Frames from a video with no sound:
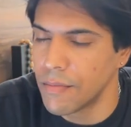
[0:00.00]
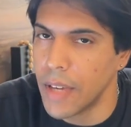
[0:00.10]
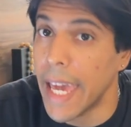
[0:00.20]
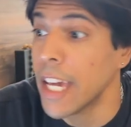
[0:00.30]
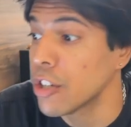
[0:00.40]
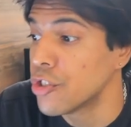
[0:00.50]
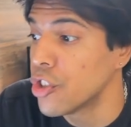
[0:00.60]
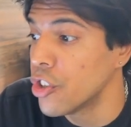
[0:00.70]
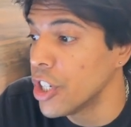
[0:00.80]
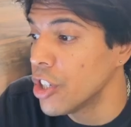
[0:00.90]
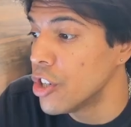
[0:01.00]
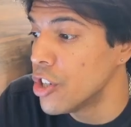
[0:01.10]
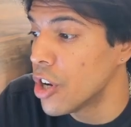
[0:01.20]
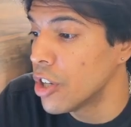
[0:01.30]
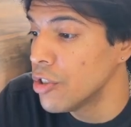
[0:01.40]
A concerning
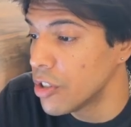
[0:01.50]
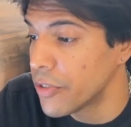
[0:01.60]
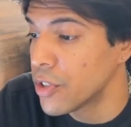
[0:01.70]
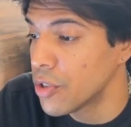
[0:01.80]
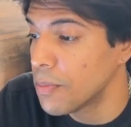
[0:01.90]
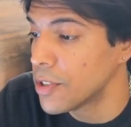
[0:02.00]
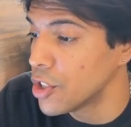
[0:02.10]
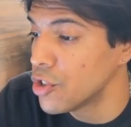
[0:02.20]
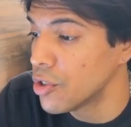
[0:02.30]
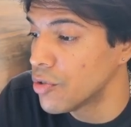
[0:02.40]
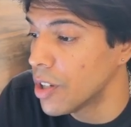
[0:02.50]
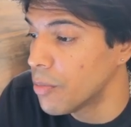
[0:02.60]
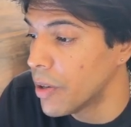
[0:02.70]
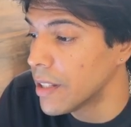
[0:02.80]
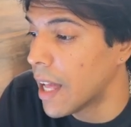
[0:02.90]
non-universal potential
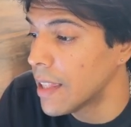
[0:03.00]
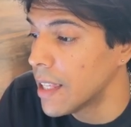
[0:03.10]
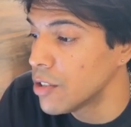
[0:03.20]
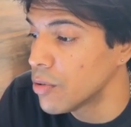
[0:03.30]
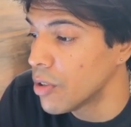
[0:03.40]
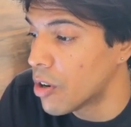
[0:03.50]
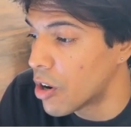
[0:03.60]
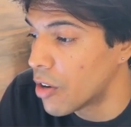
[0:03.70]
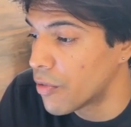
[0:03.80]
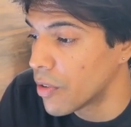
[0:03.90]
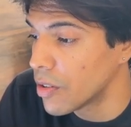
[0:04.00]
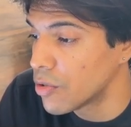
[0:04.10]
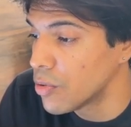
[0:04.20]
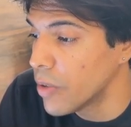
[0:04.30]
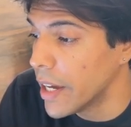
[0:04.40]
jailbreak that led
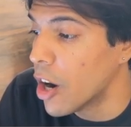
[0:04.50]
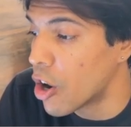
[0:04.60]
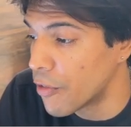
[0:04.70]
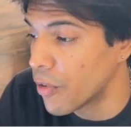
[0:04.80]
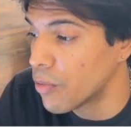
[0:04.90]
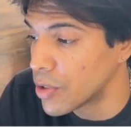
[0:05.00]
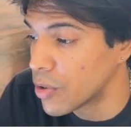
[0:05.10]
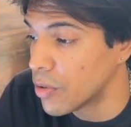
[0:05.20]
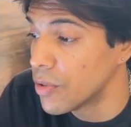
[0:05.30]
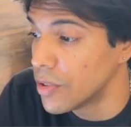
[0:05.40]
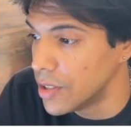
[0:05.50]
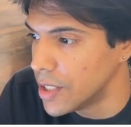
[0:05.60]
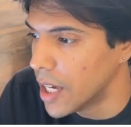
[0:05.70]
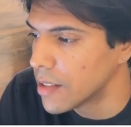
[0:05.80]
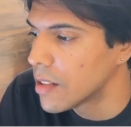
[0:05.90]
to a harmful result.
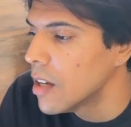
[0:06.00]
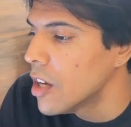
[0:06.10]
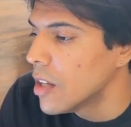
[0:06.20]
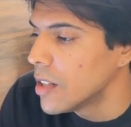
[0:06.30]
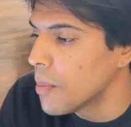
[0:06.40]
Yet, the